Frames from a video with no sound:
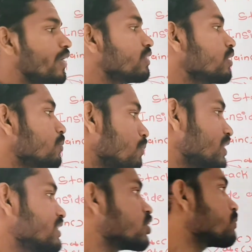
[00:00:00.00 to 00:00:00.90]

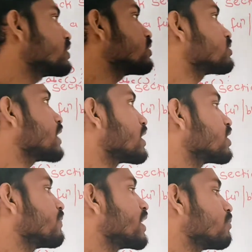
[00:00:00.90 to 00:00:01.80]
But in case of the
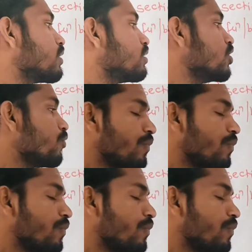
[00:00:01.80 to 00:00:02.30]
static variable,